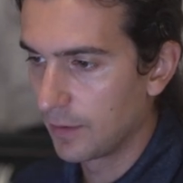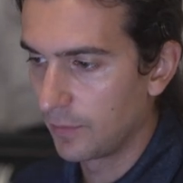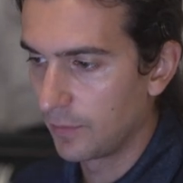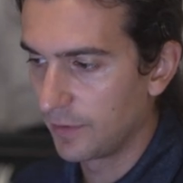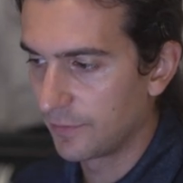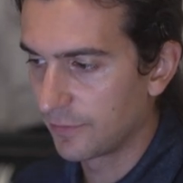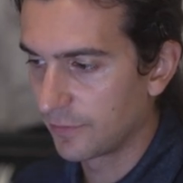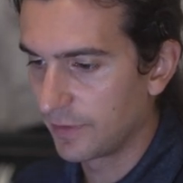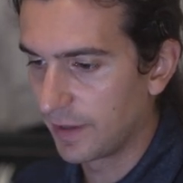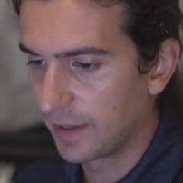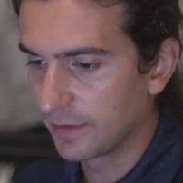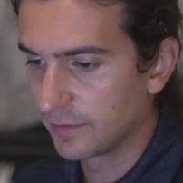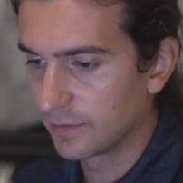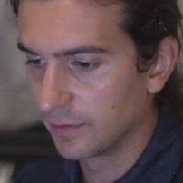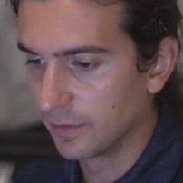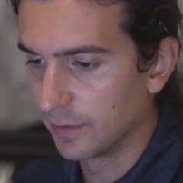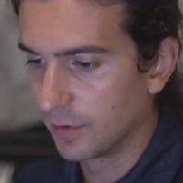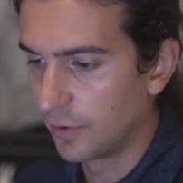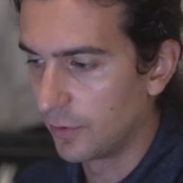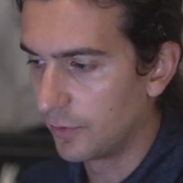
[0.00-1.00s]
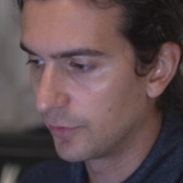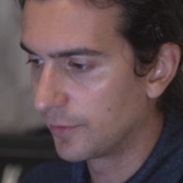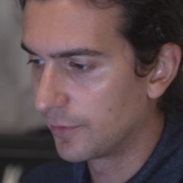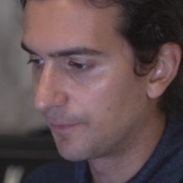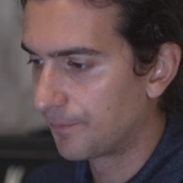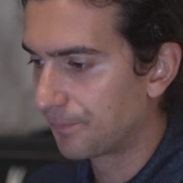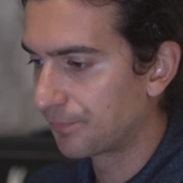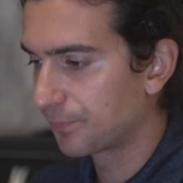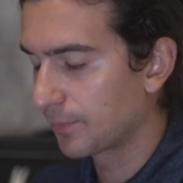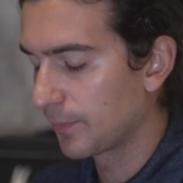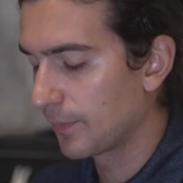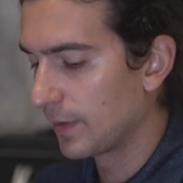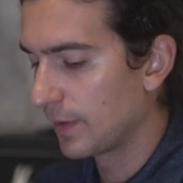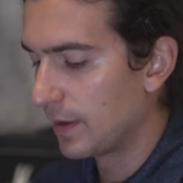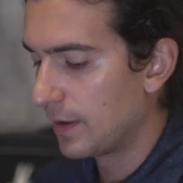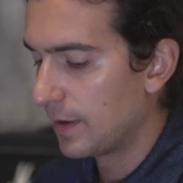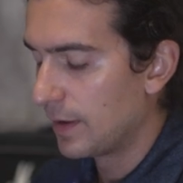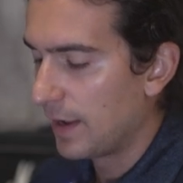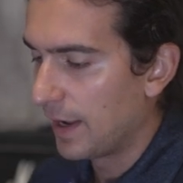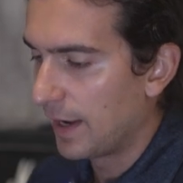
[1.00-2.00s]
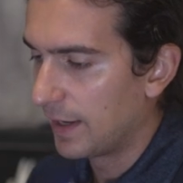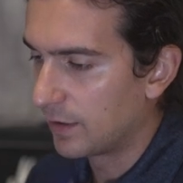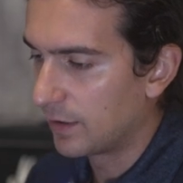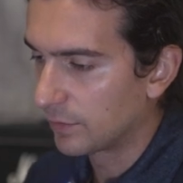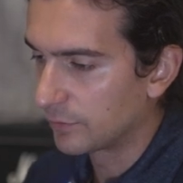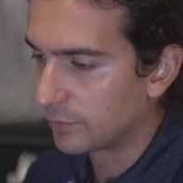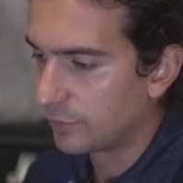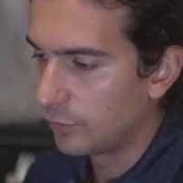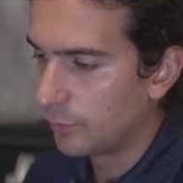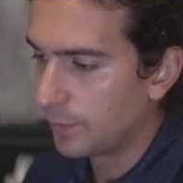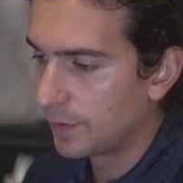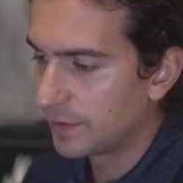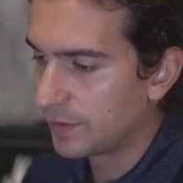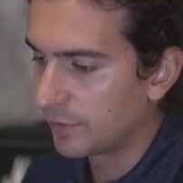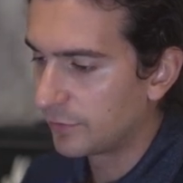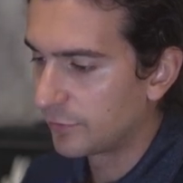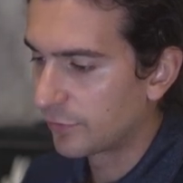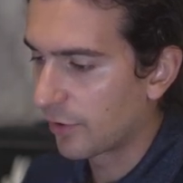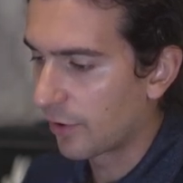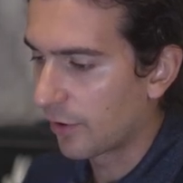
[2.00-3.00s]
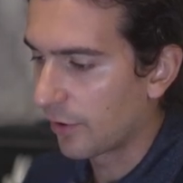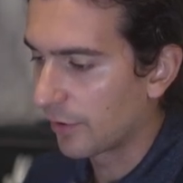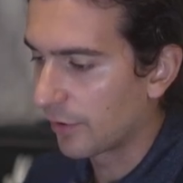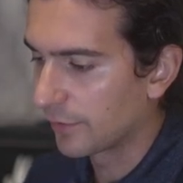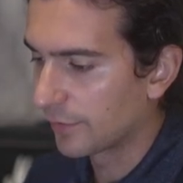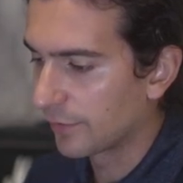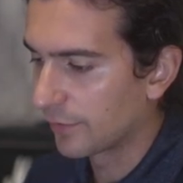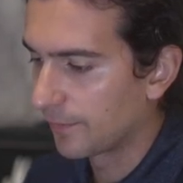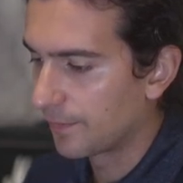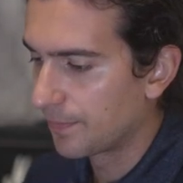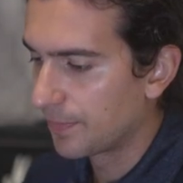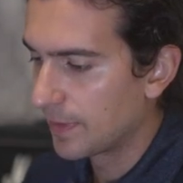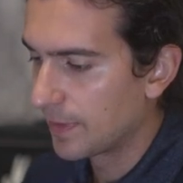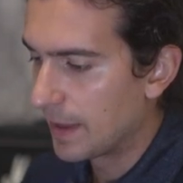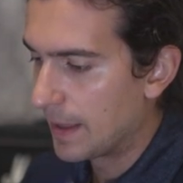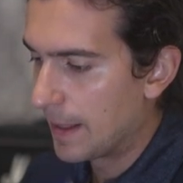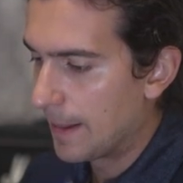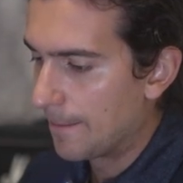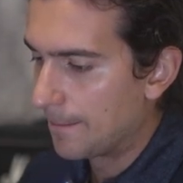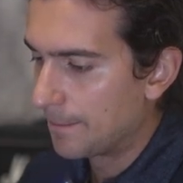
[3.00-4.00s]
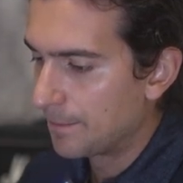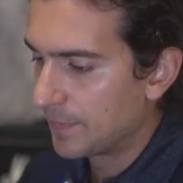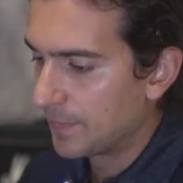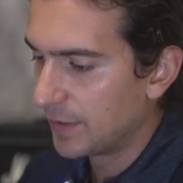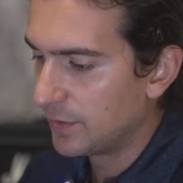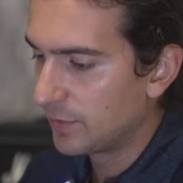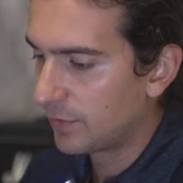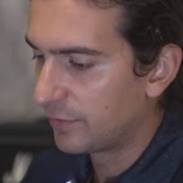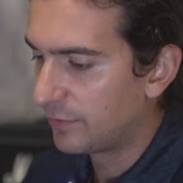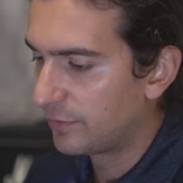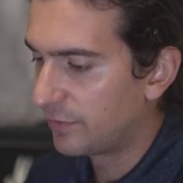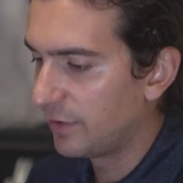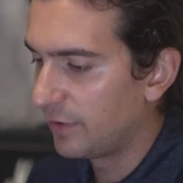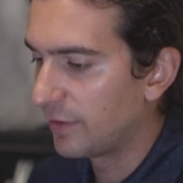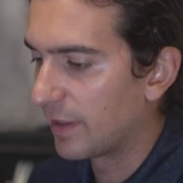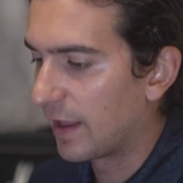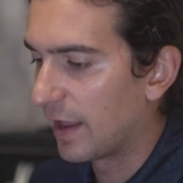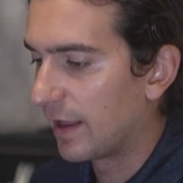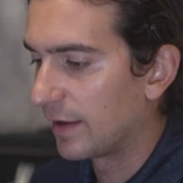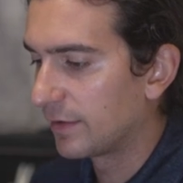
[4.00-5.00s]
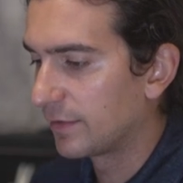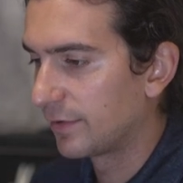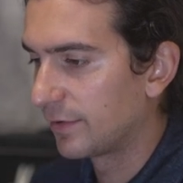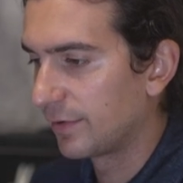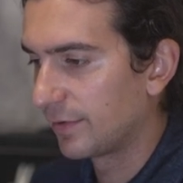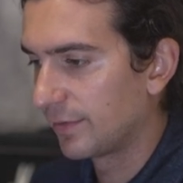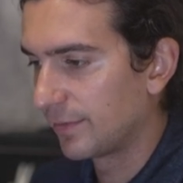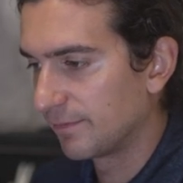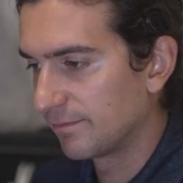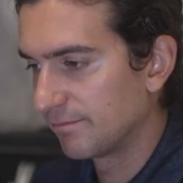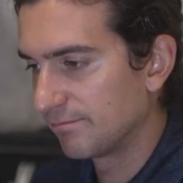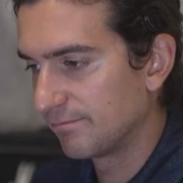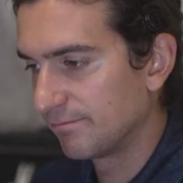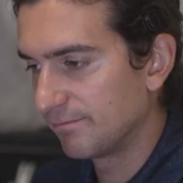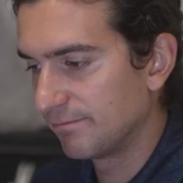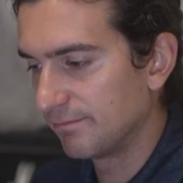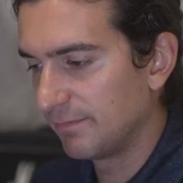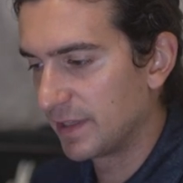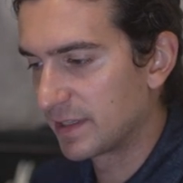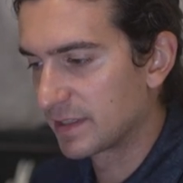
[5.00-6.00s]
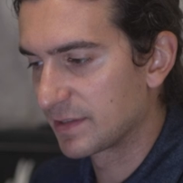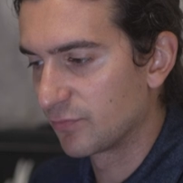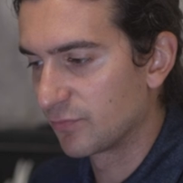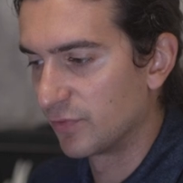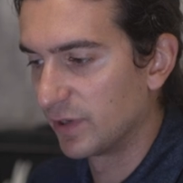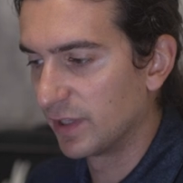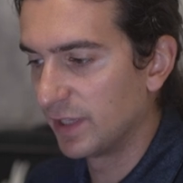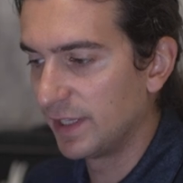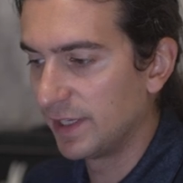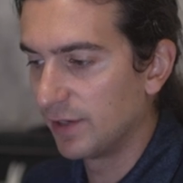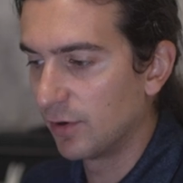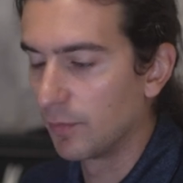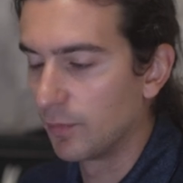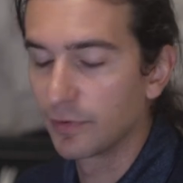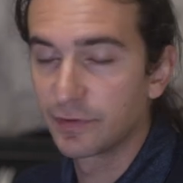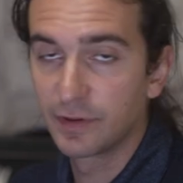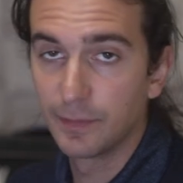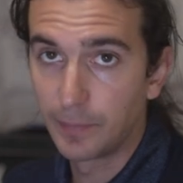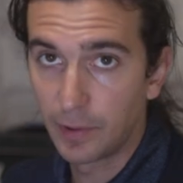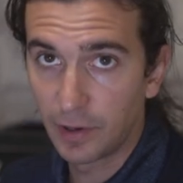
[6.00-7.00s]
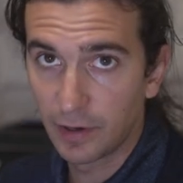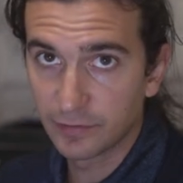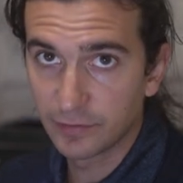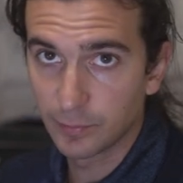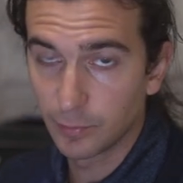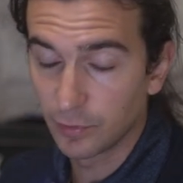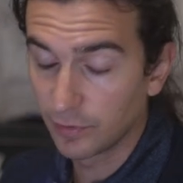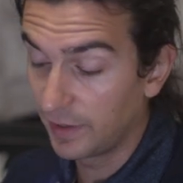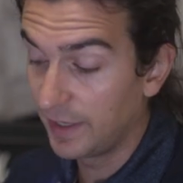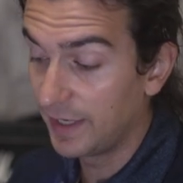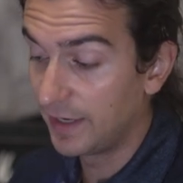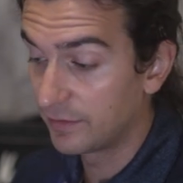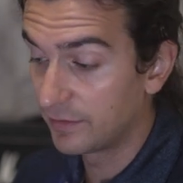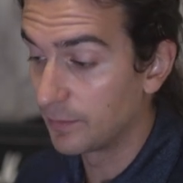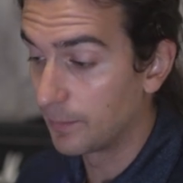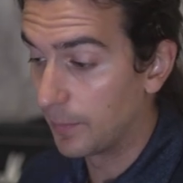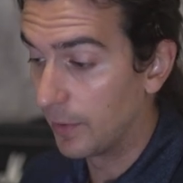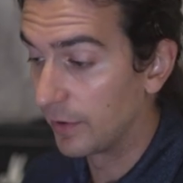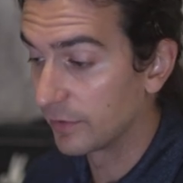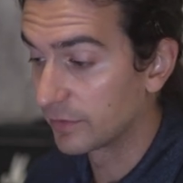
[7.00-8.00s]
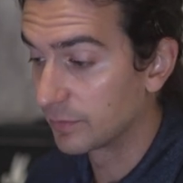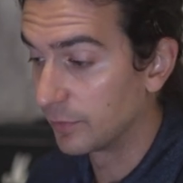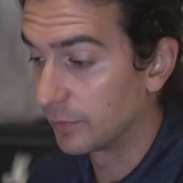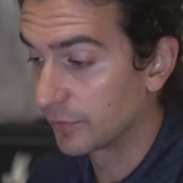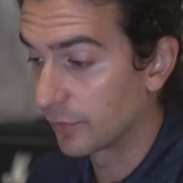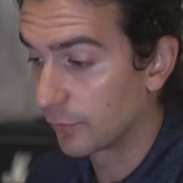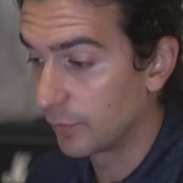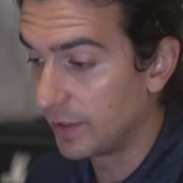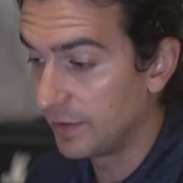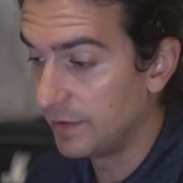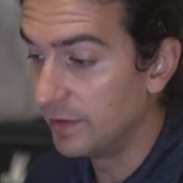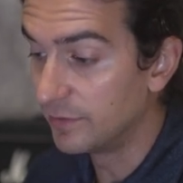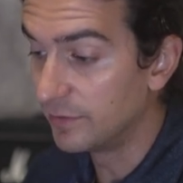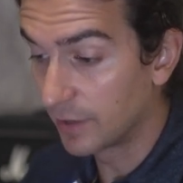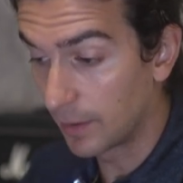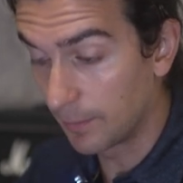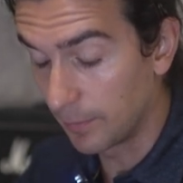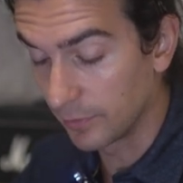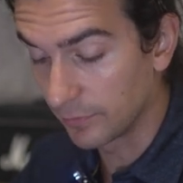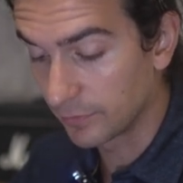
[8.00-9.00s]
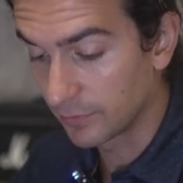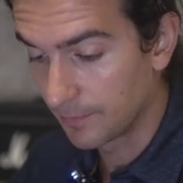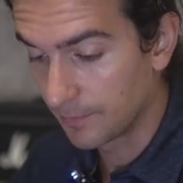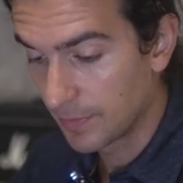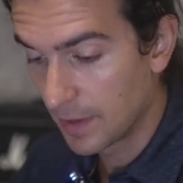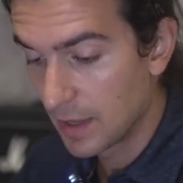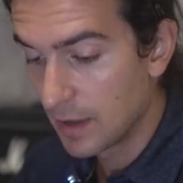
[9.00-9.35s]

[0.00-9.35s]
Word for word: wait for that to load, and I'll zoom in the chart, and you can see that it's really almost impossible. It is impossible to read these numbers.